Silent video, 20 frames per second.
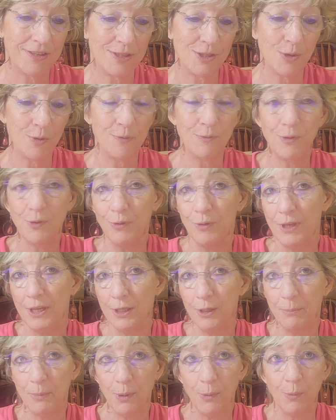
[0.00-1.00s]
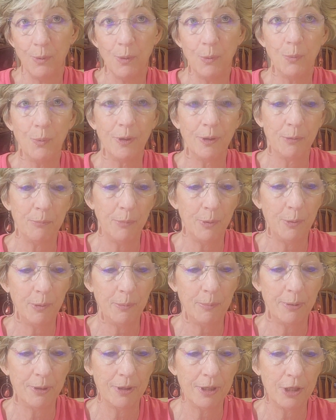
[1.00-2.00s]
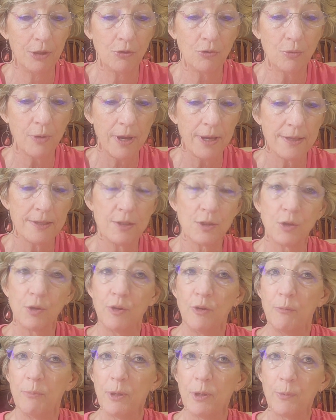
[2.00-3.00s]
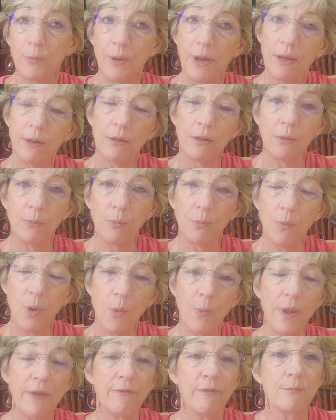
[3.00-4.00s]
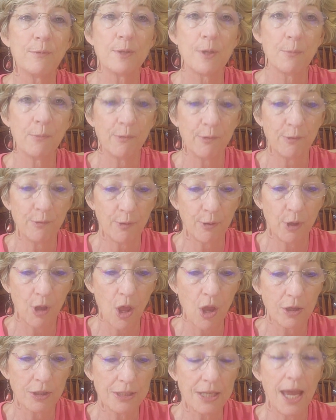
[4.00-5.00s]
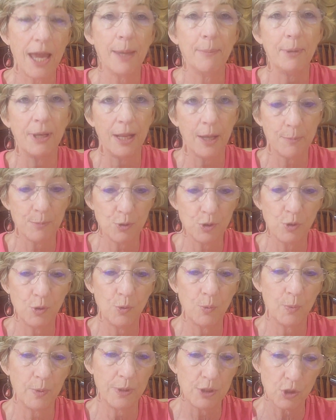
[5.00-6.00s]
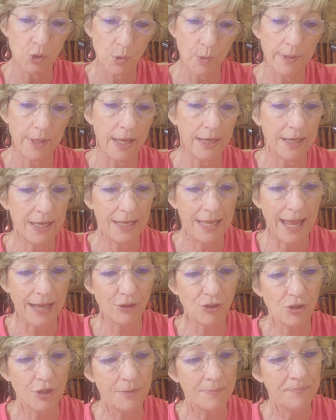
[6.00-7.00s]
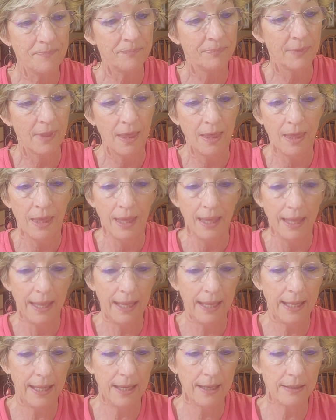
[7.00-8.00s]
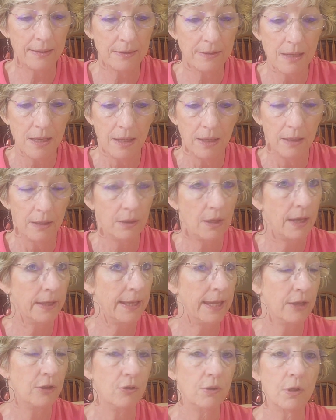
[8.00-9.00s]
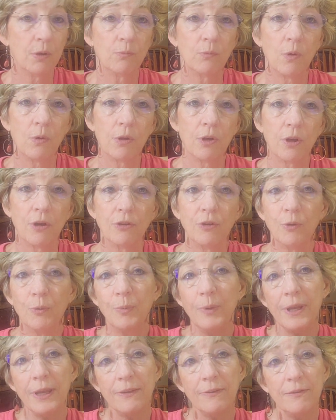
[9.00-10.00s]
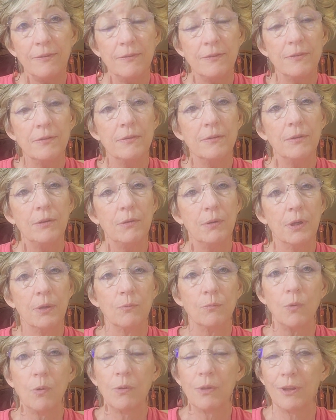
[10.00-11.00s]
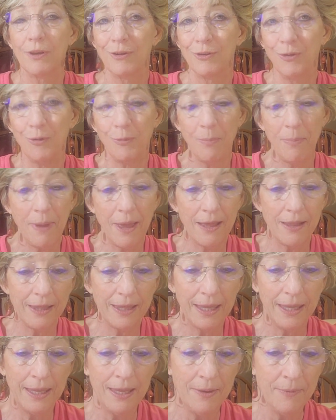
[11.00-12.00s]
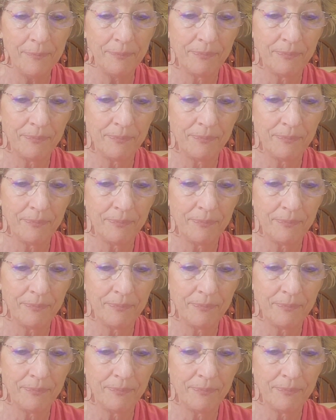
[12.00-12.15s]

So if you need to be rebuilding trust, or you've been away from someone for a long time, it helps you restore that connection. And again, you can roll it on your wrist, you can roll it on your belly.